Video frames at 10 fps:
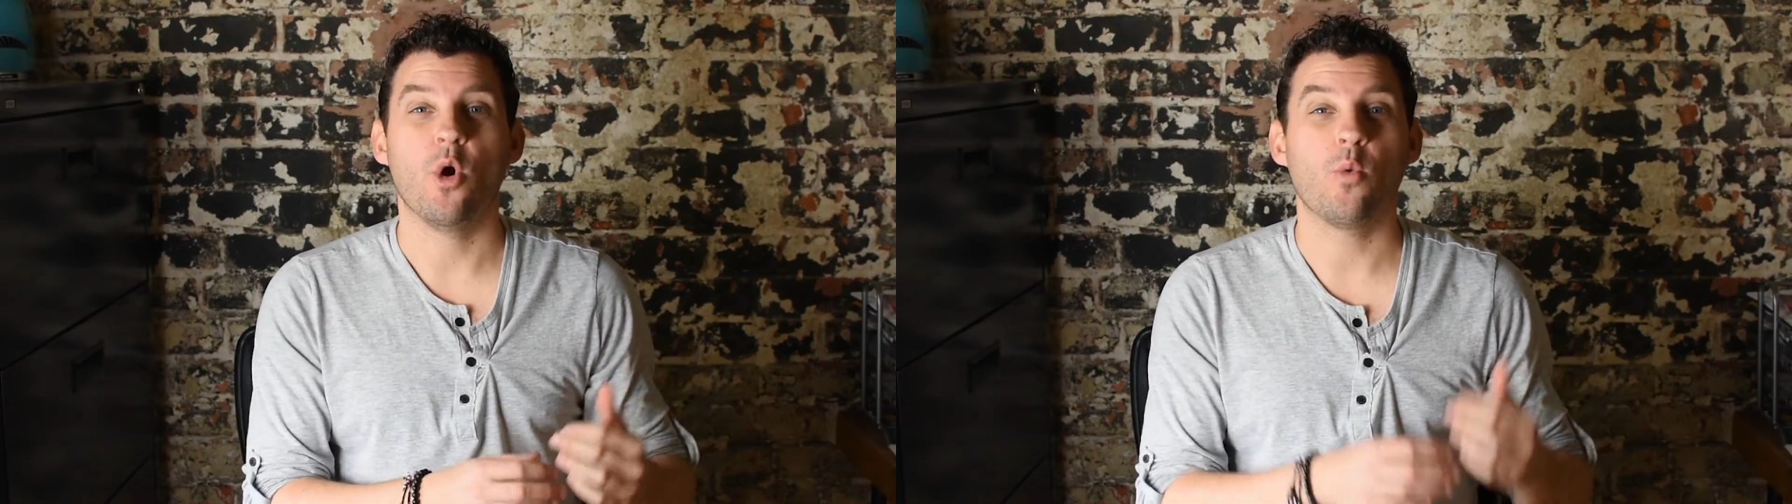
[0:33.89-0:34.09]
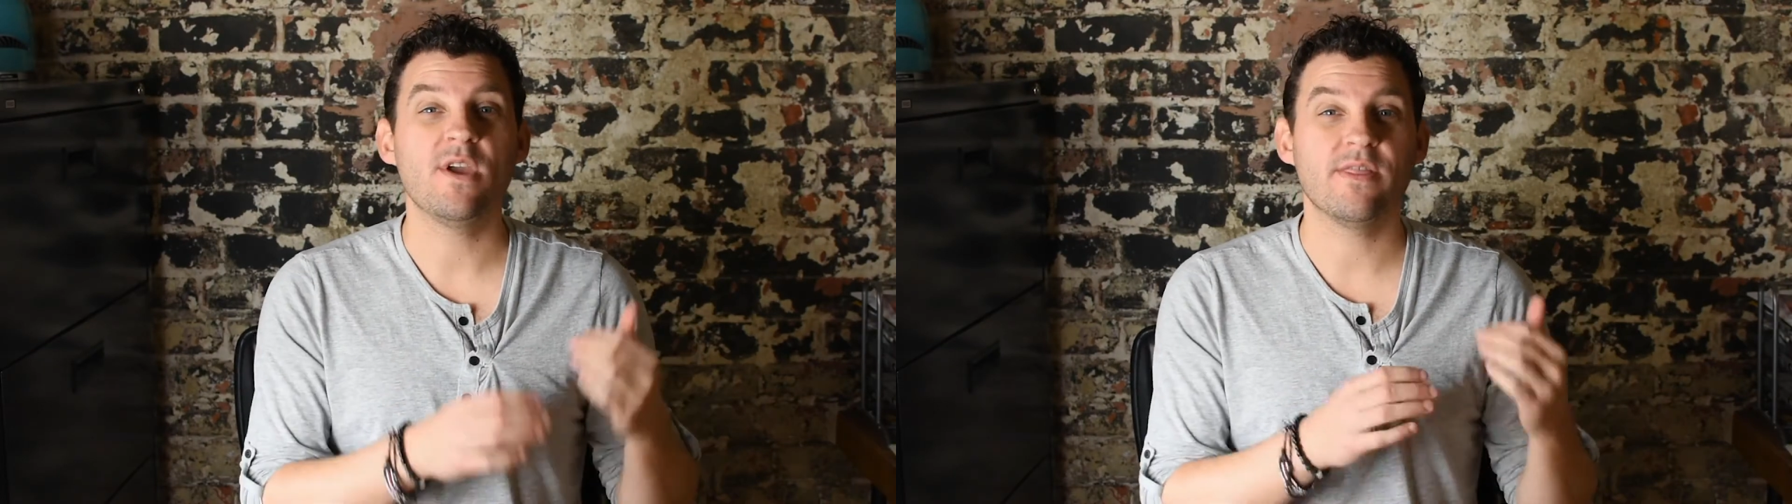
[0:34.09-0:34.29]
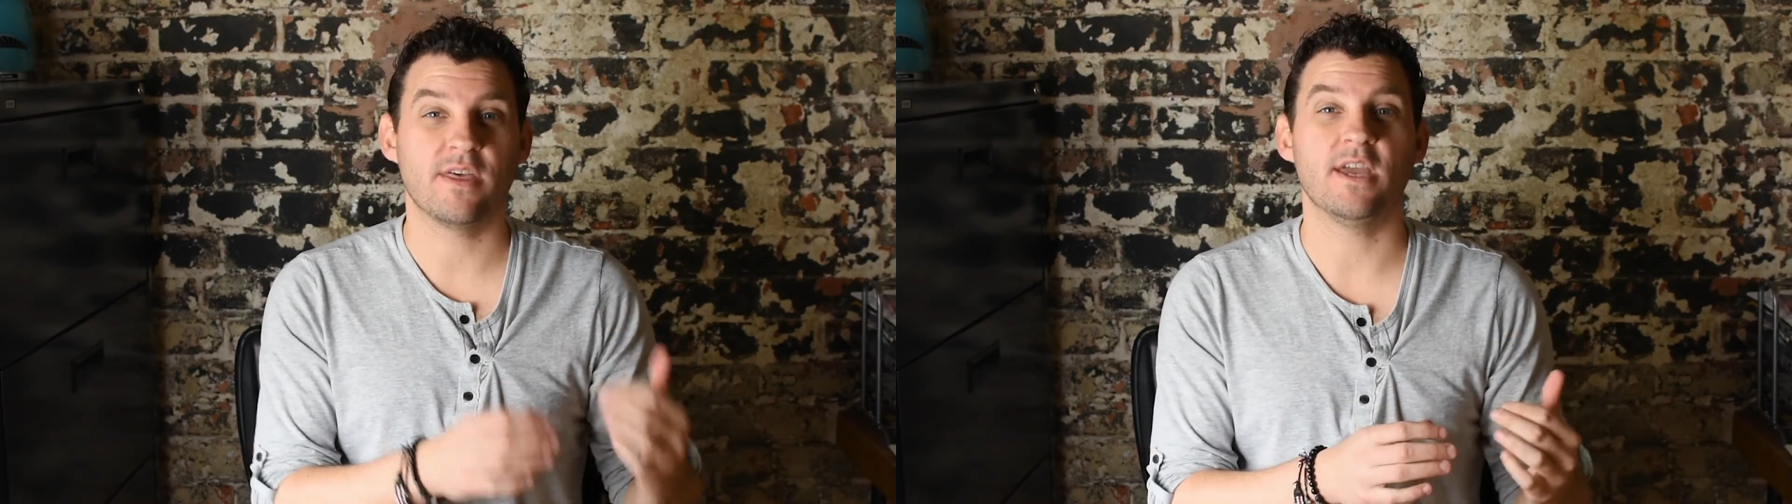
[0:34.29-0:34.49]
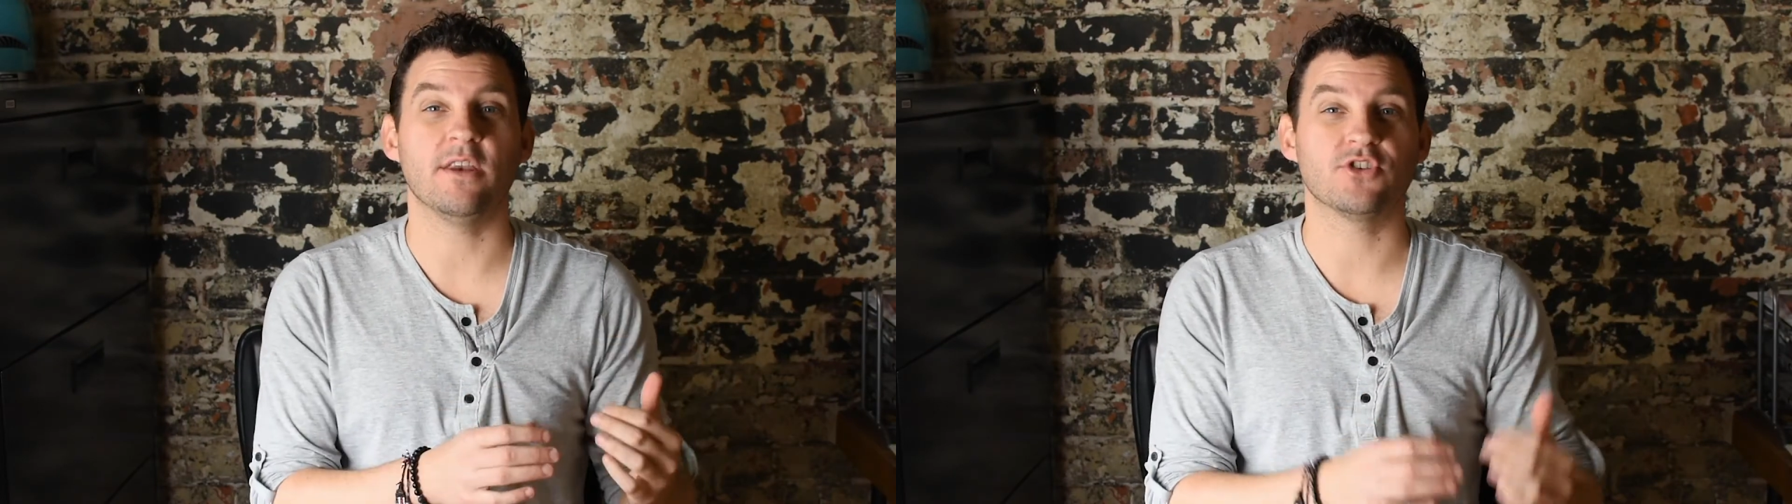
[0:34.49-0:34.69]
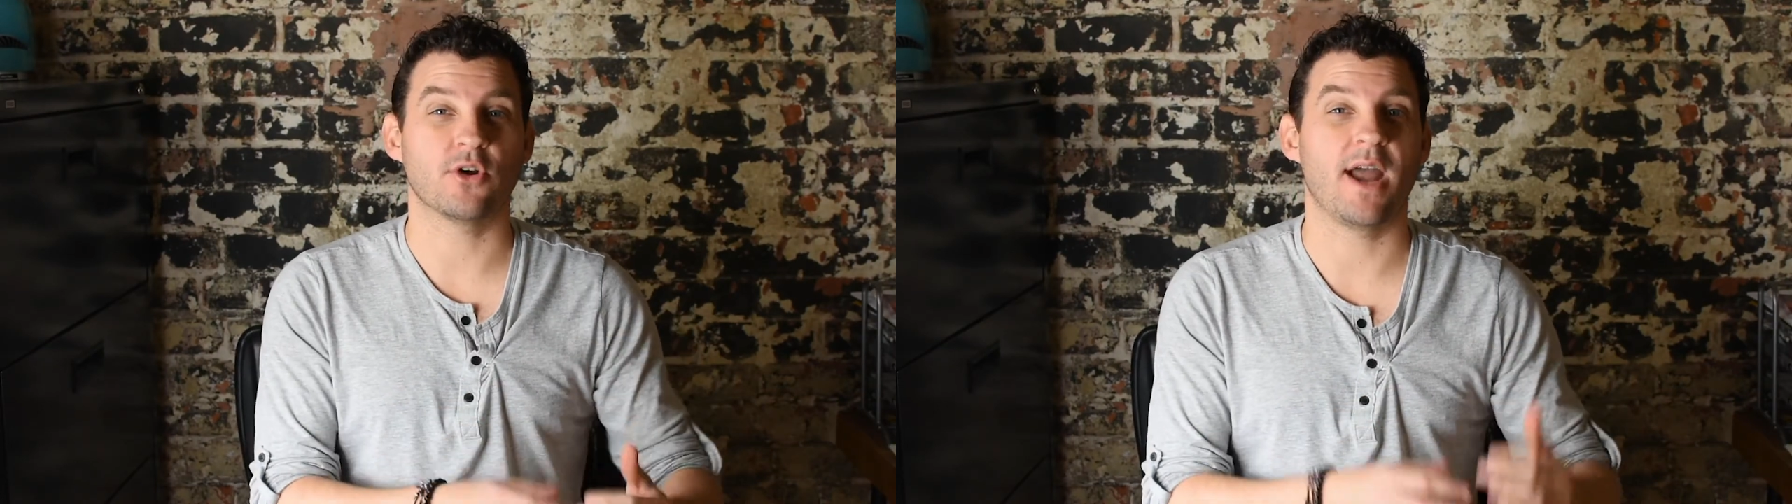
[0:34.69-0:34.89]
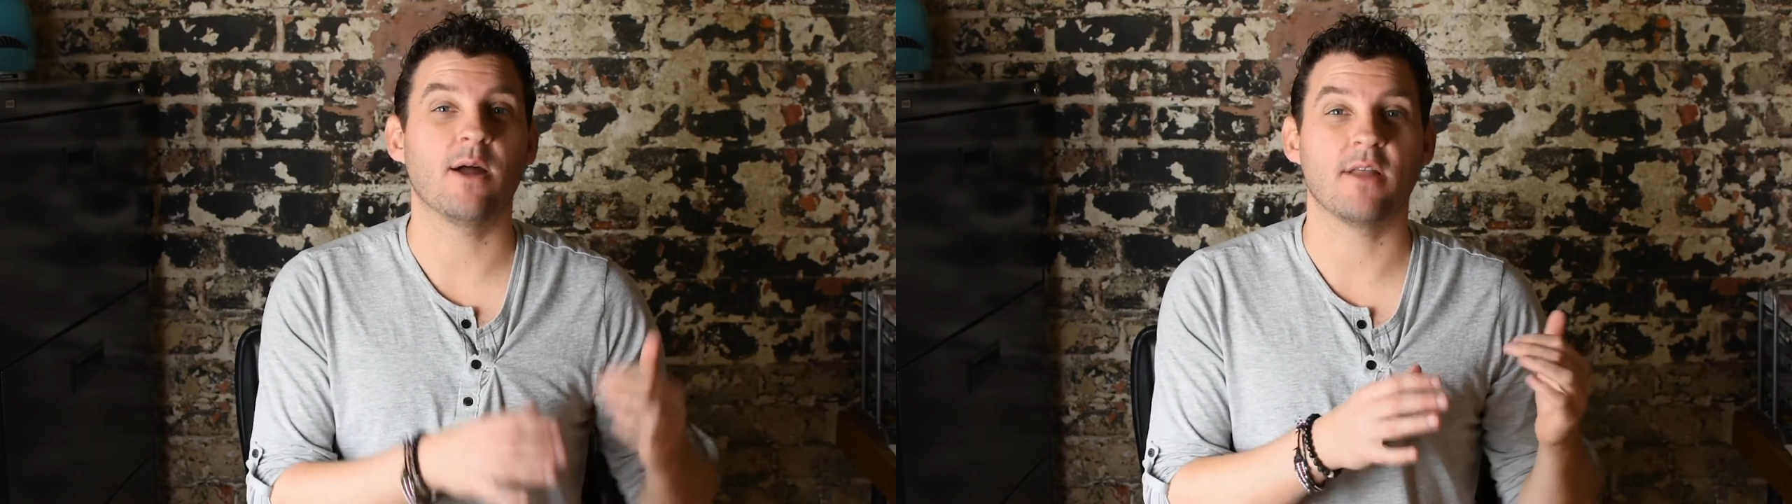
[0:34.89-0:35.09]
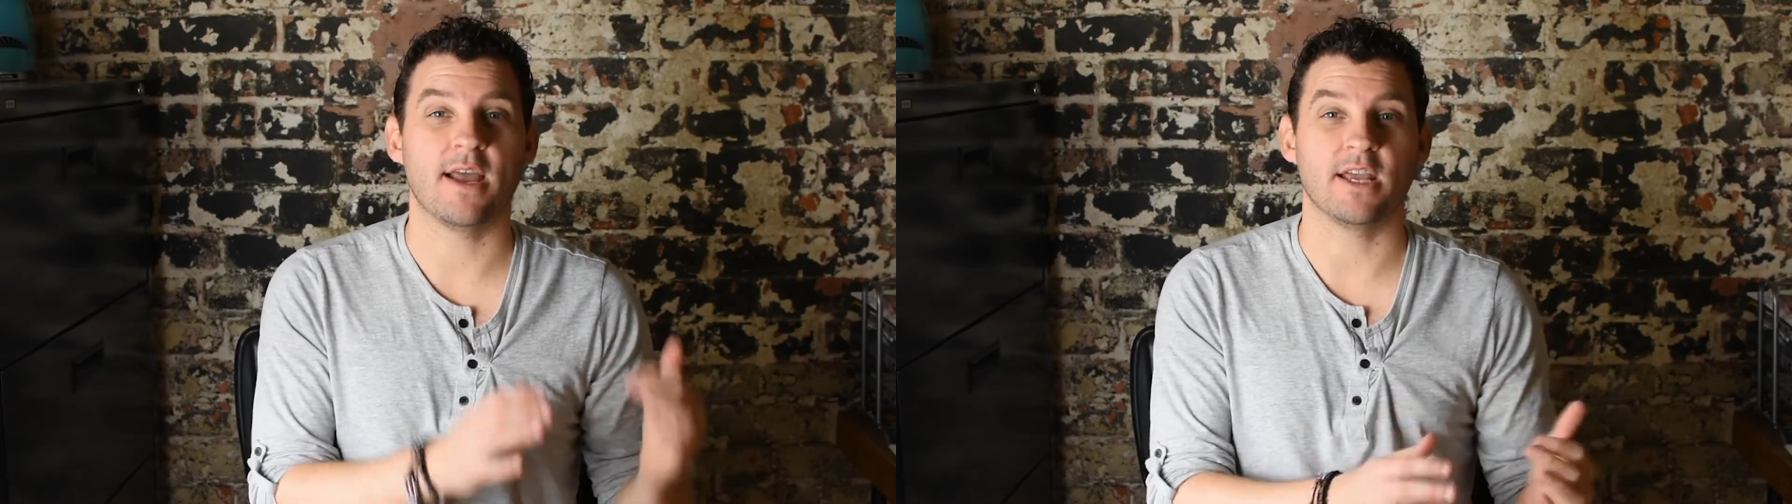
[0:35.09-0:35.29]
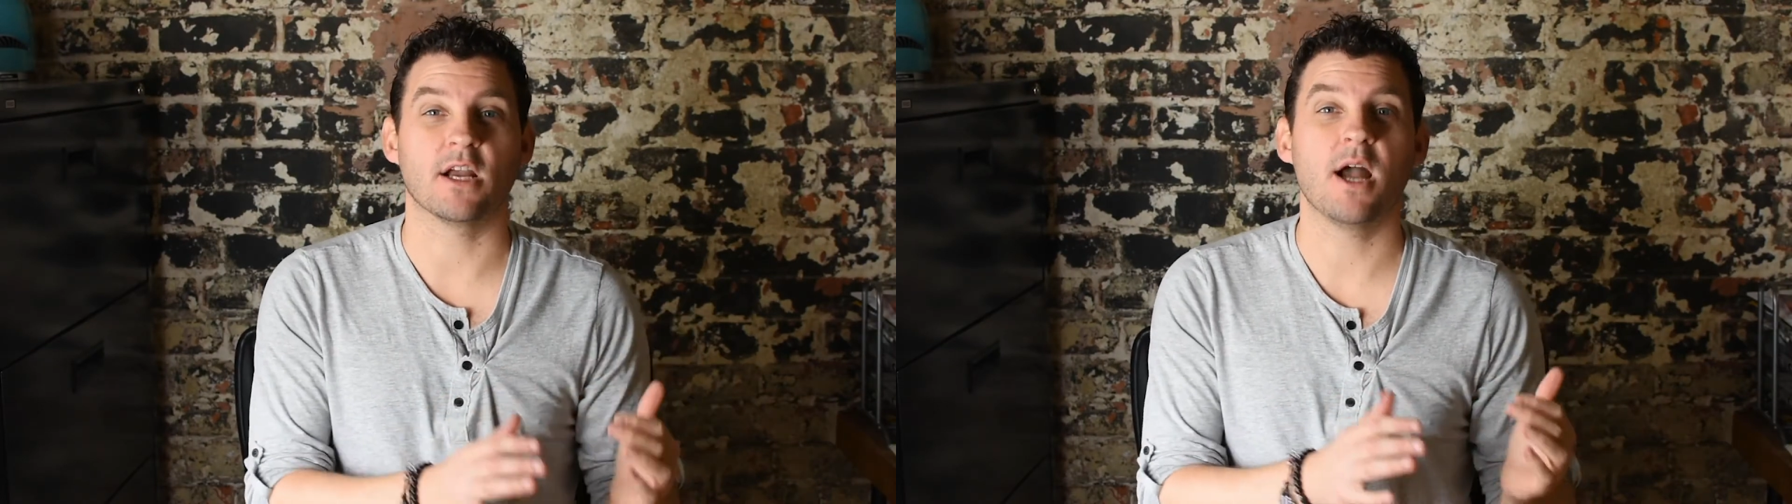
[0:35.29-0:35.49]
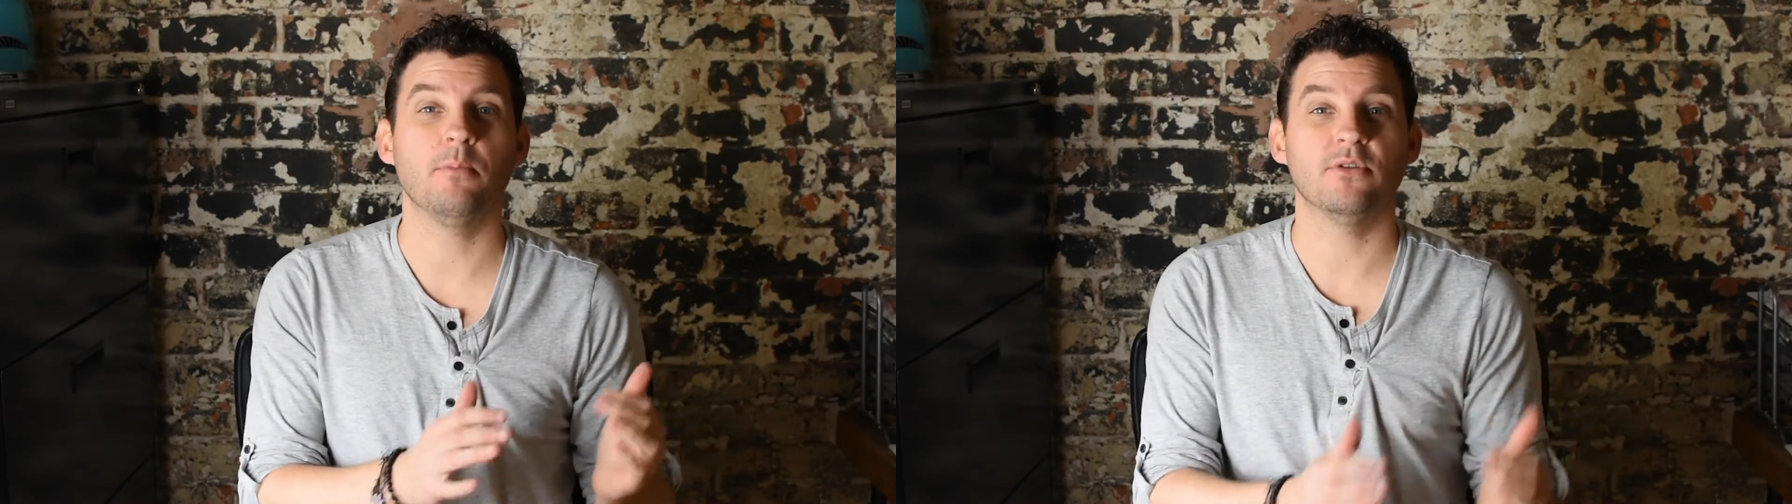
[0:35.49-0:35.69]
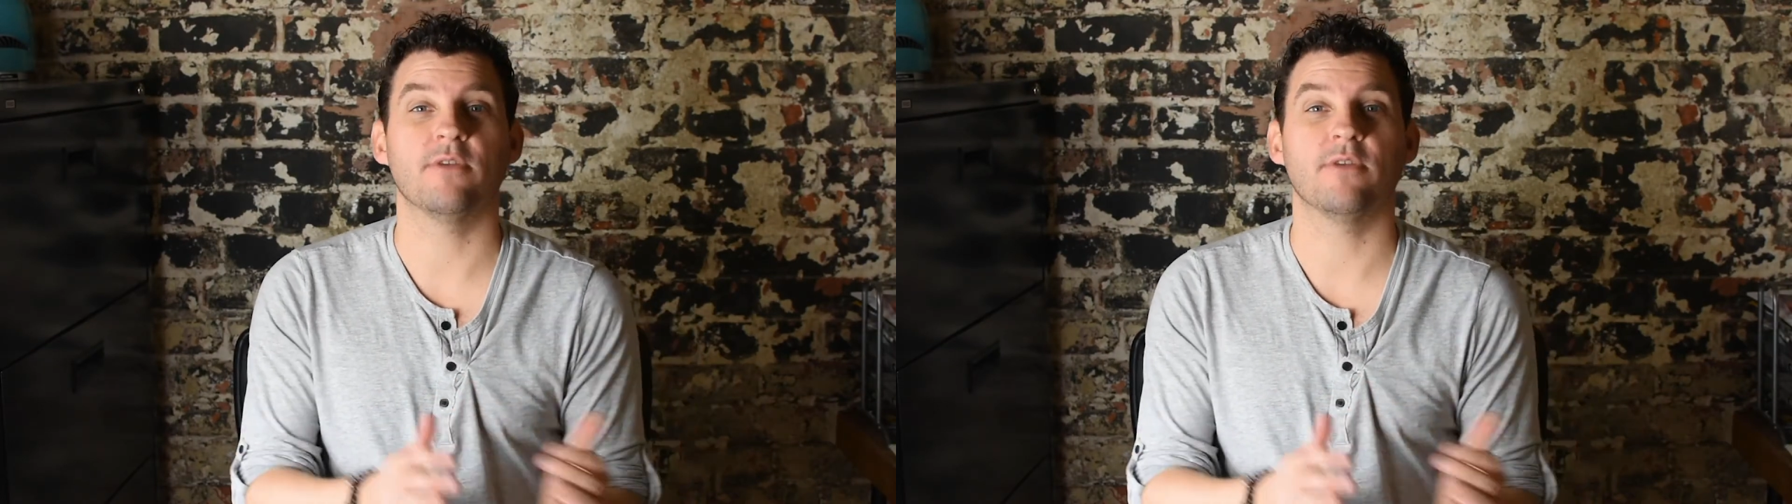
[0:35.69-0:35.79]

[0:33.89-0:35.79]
we then start outlining a couple